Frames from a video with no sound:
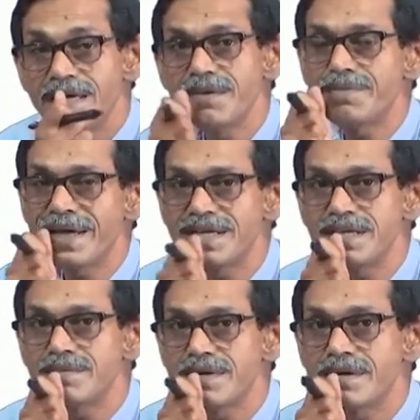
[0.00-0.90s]
if
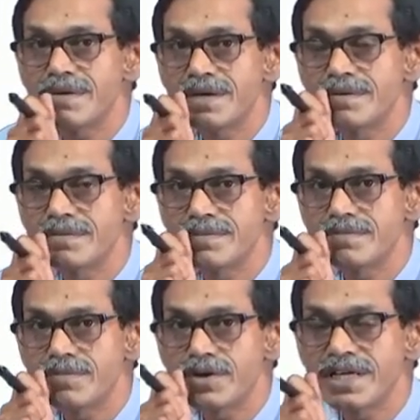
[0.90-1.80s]

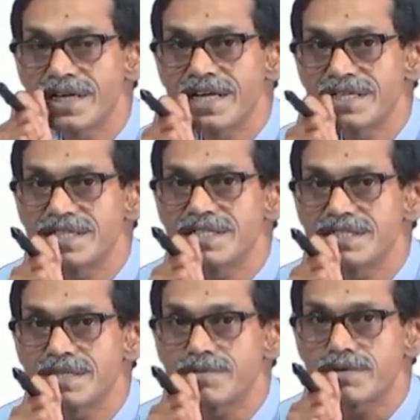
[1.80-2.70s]
antibody and antigen
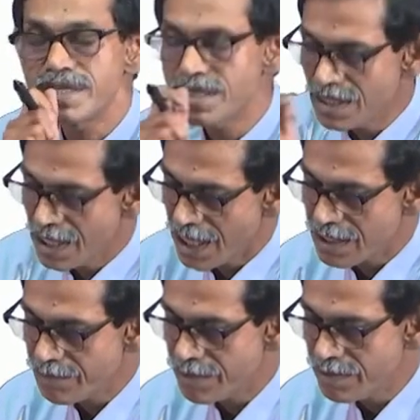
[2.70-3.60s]
is a protein,
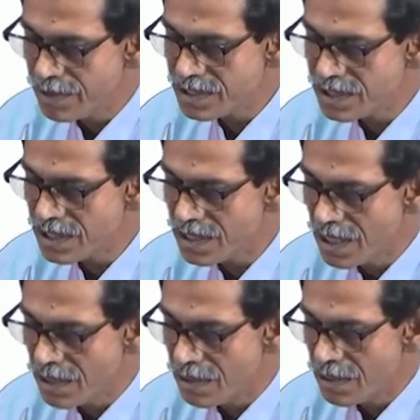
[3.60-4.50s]
and PVC,
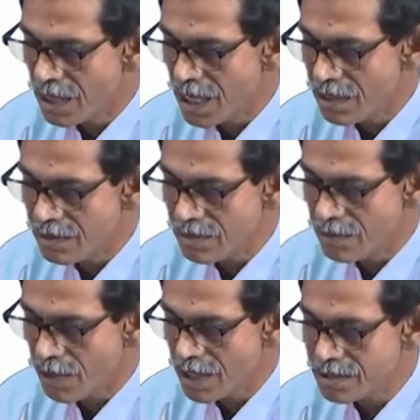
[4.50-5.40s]

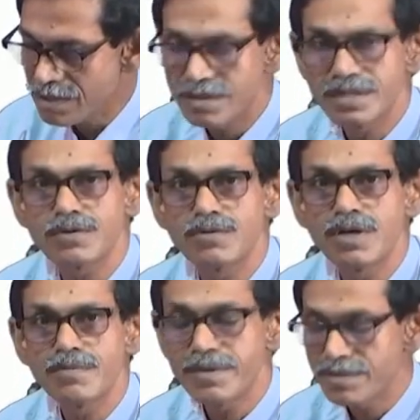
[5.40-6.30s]
what the
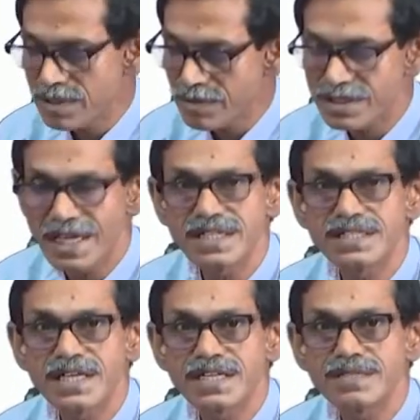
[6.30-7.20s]
role of PVC? Because
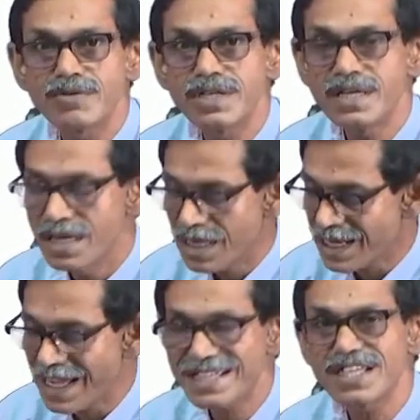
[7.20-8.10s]
antigen and antibody
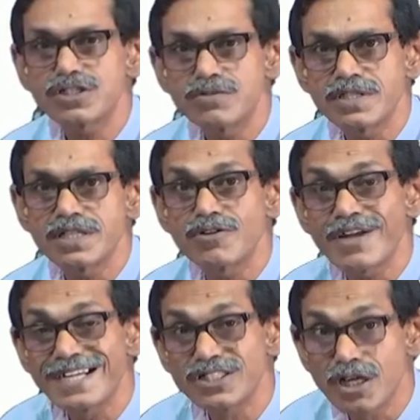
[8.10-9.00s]
can attach to it or
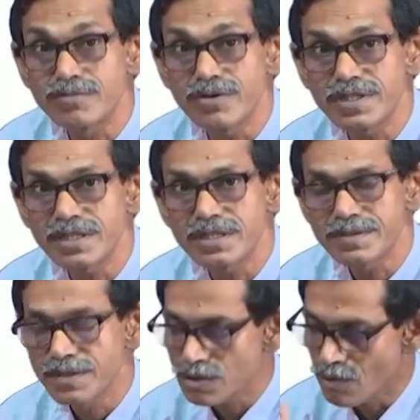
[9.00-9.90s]
adsorb with it.
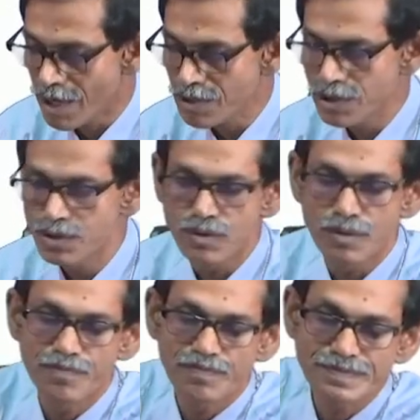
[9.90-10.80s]
So, what we do?